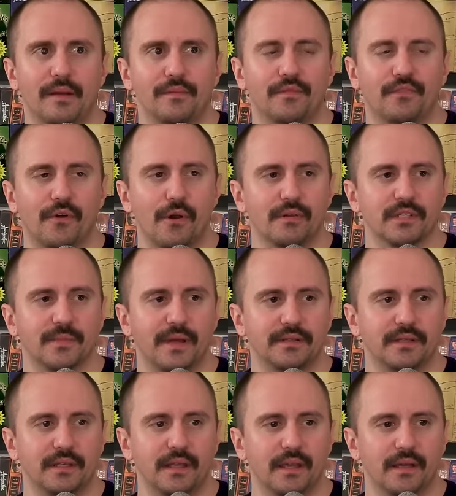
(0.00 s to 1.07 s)
Frodo's
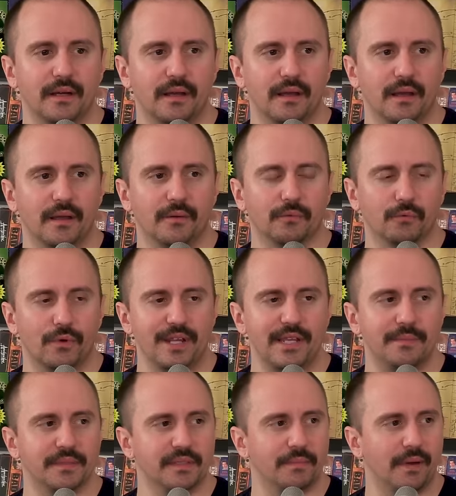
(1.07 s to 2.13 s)
about to get
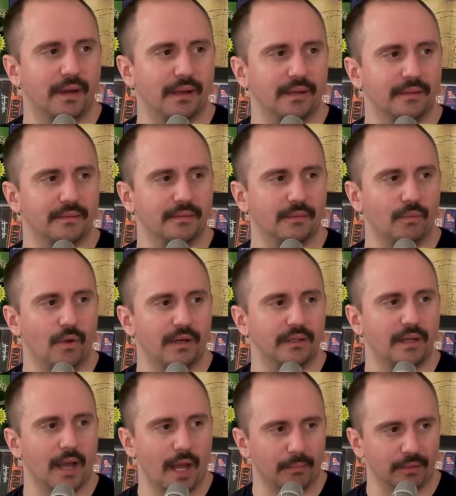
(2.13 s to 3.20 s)
reamed by the
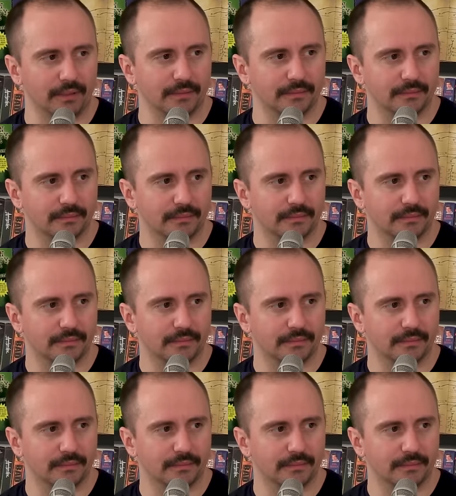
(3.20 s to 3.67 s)
one goblin.